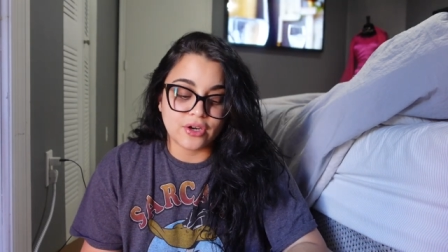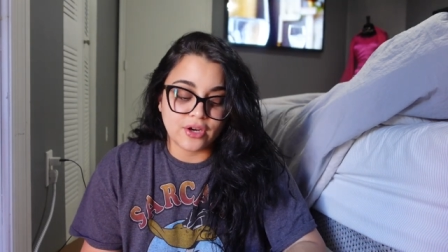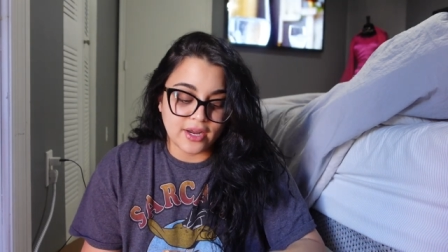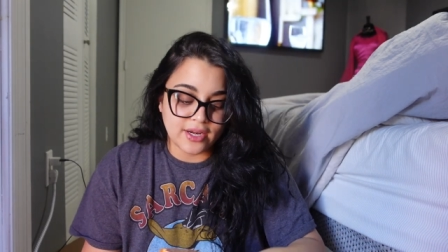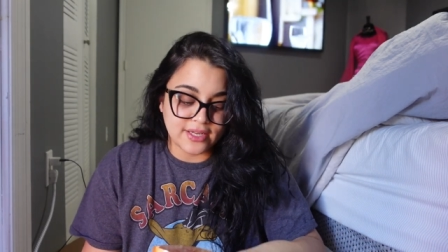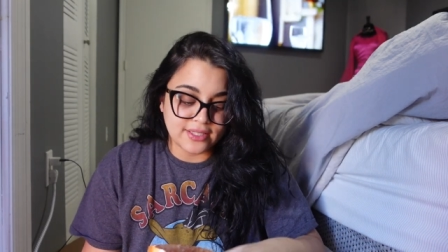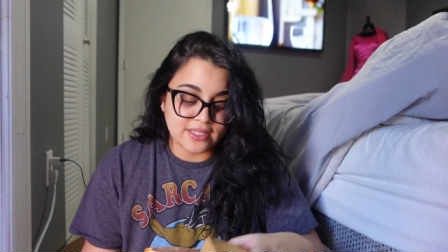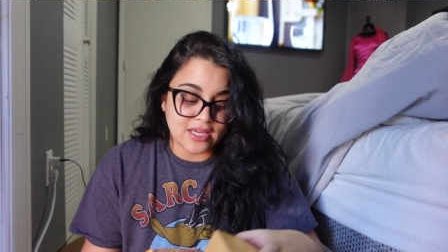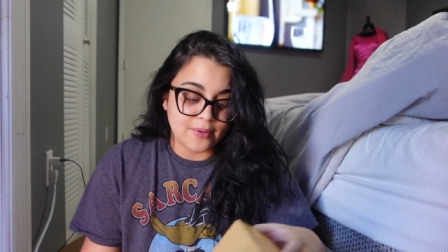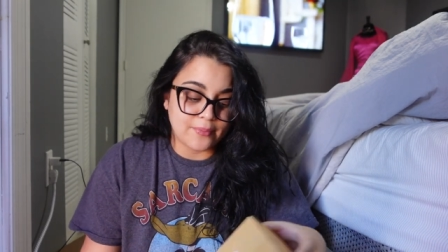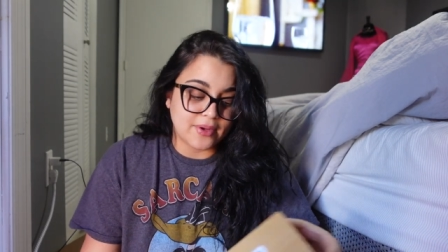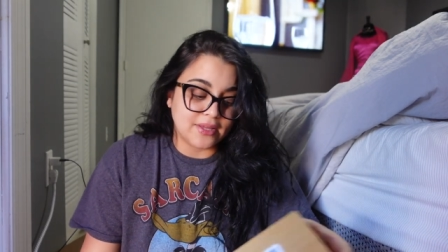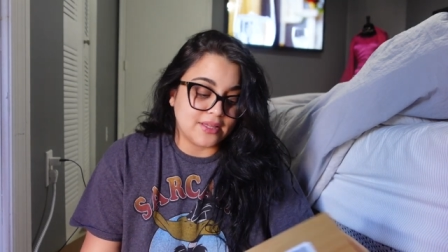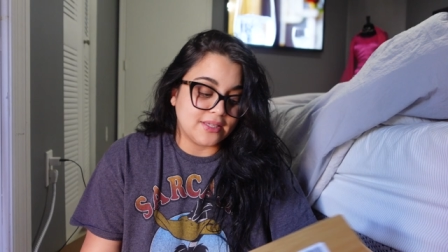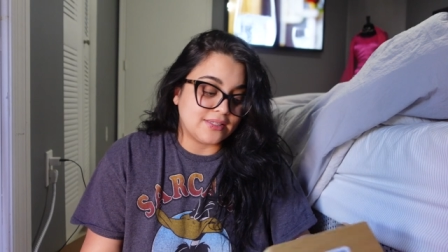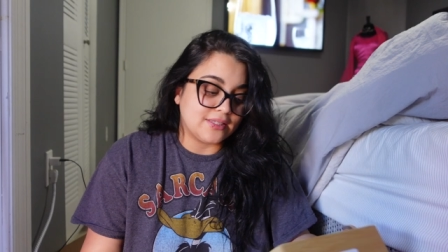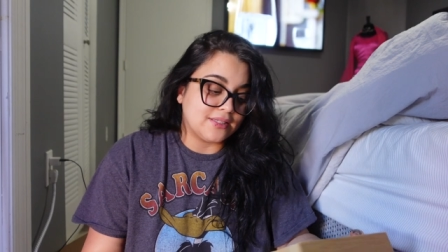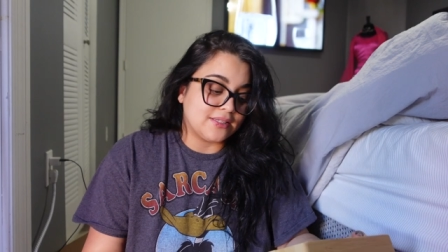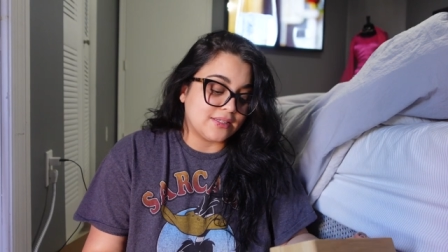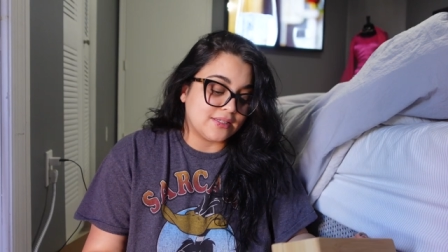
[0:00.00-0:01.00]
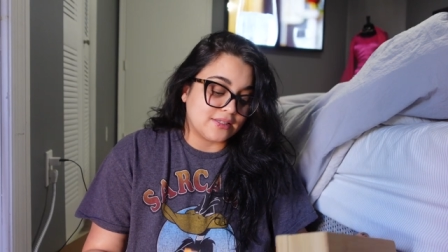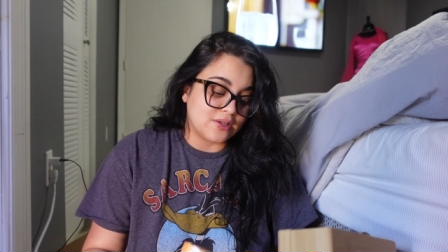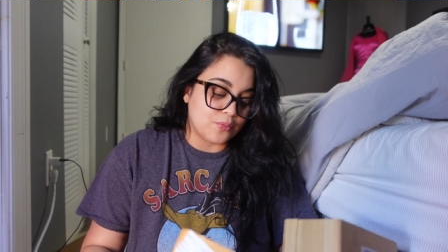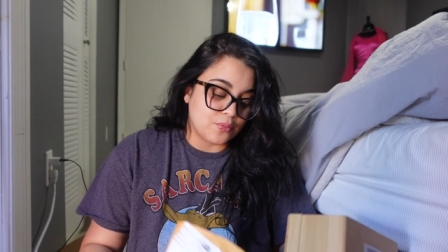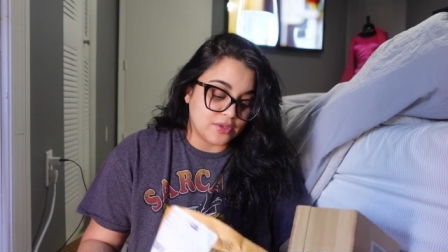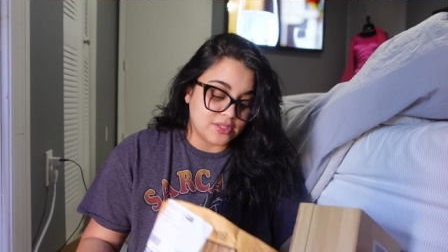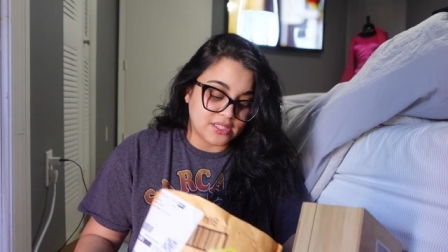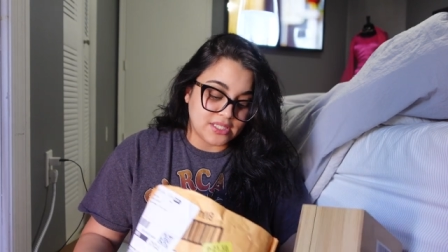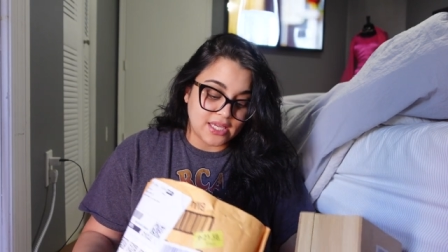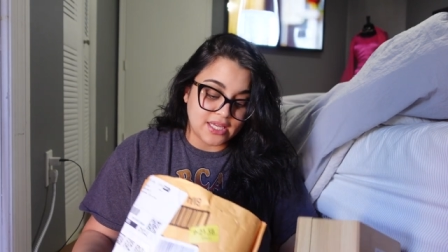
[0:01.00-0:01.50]
Anytime I listen to
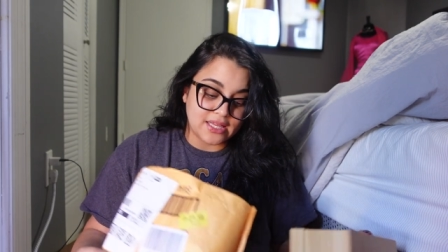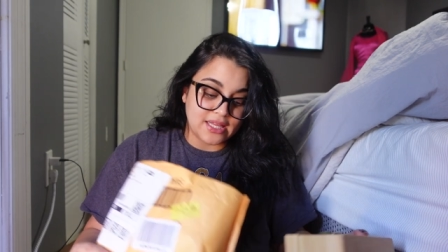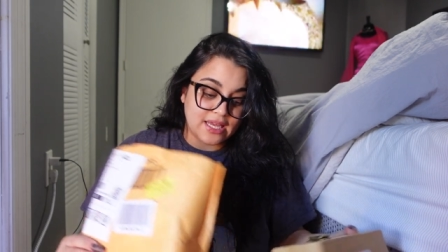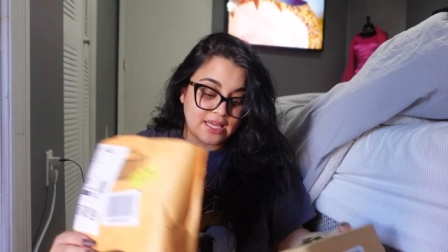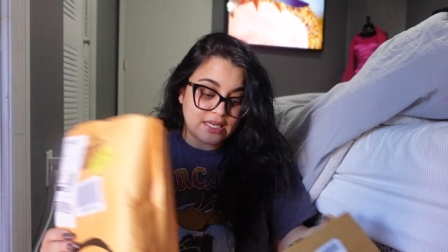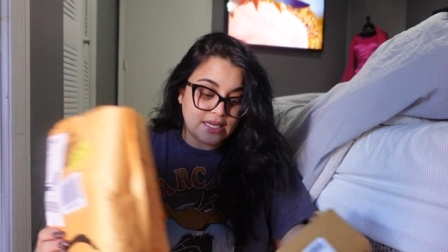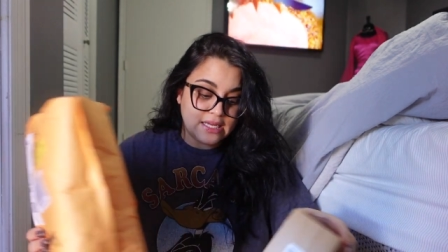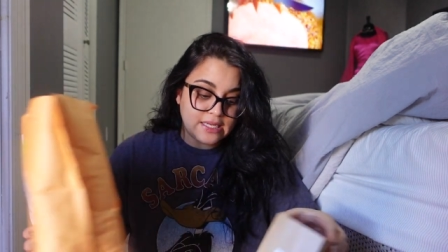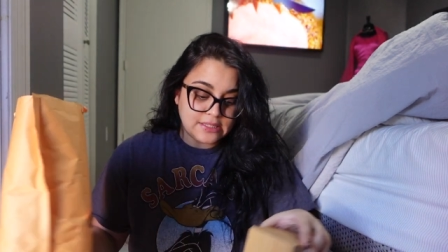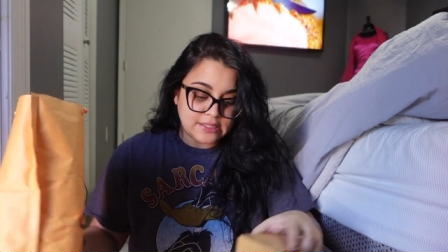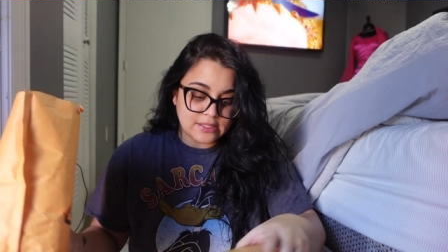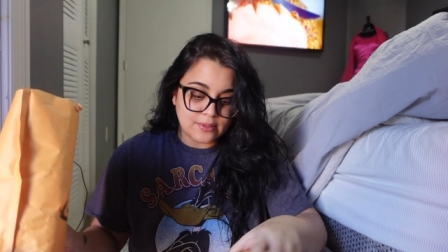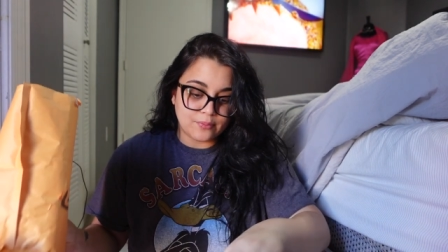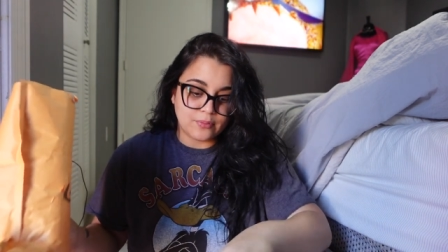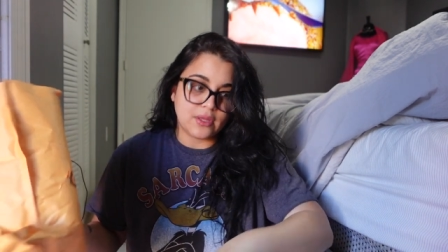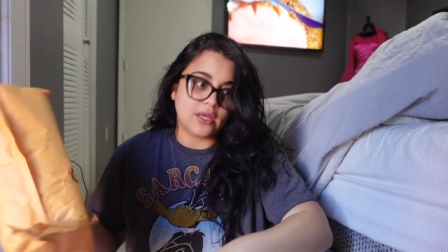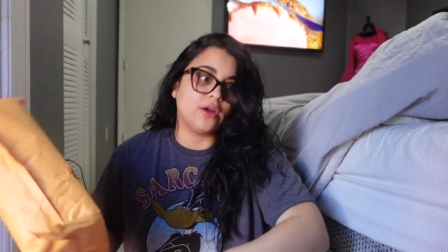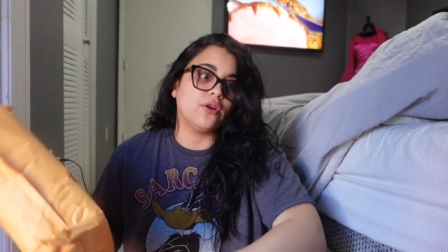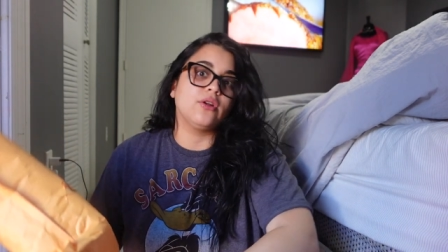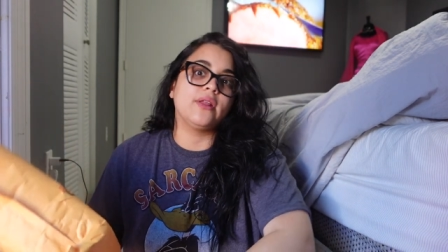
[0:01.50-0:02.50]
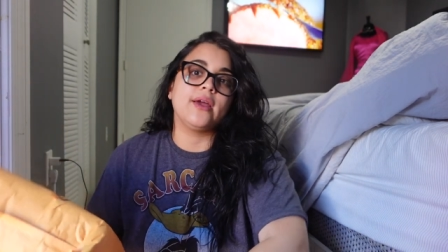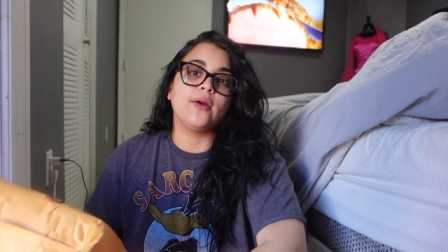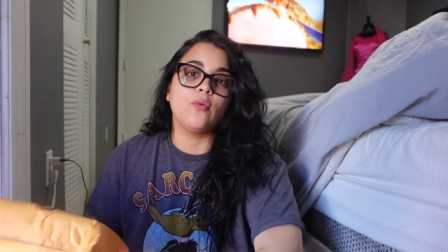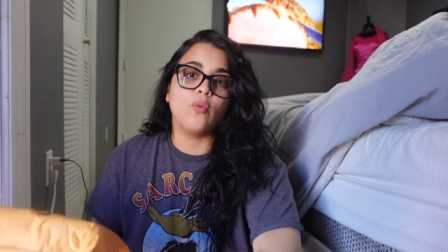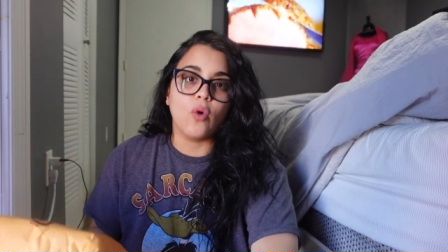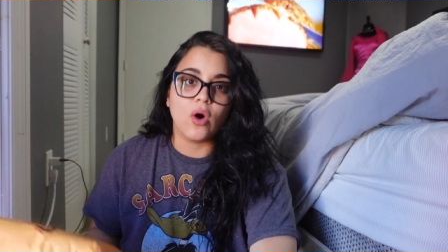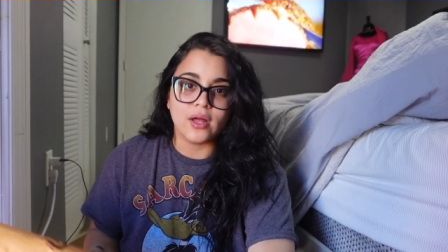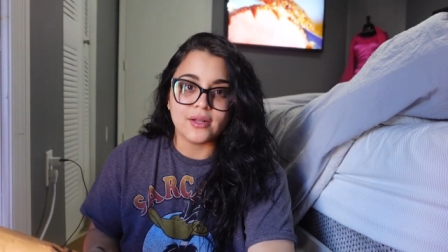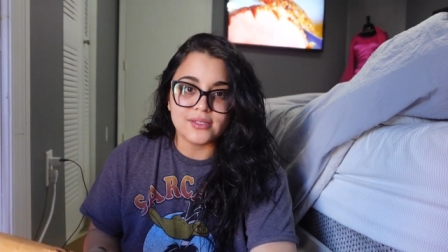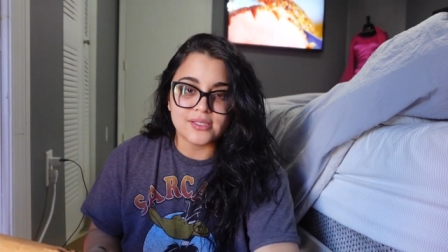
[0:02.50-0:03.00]
someone say they need something or like
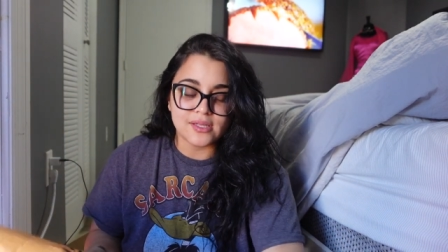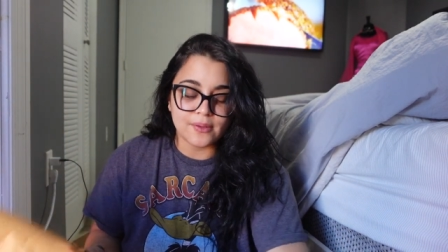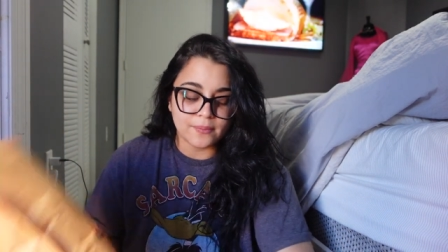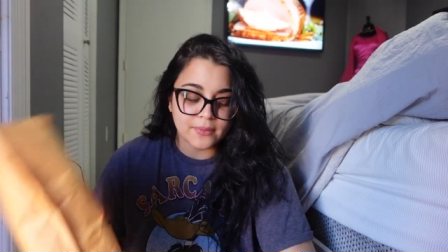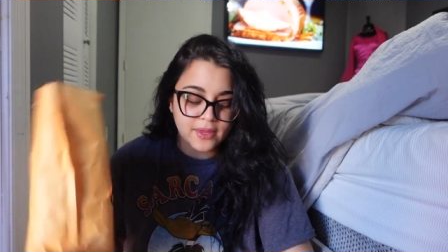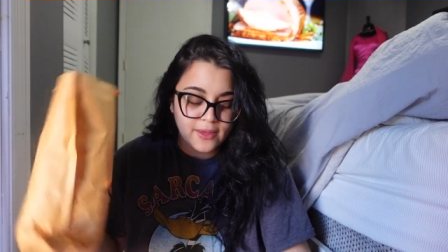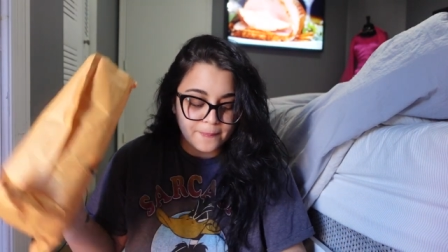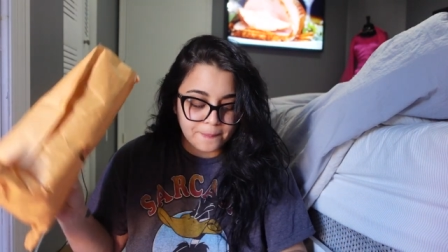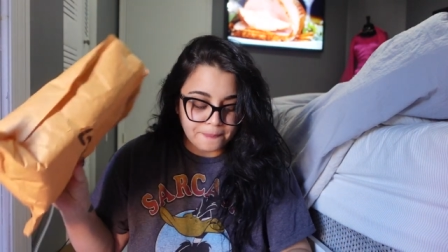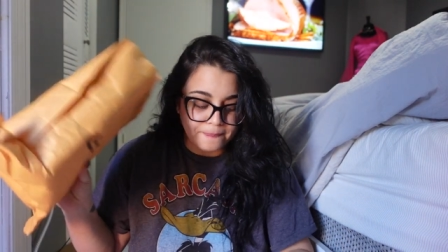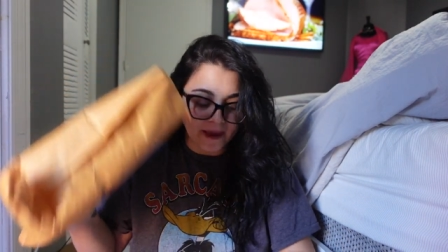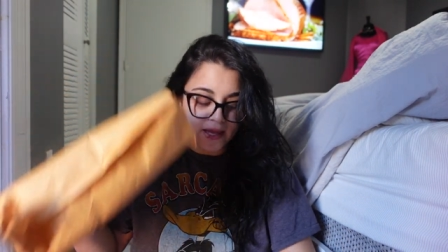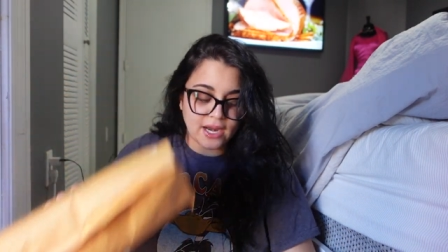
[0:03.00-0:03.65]
want something,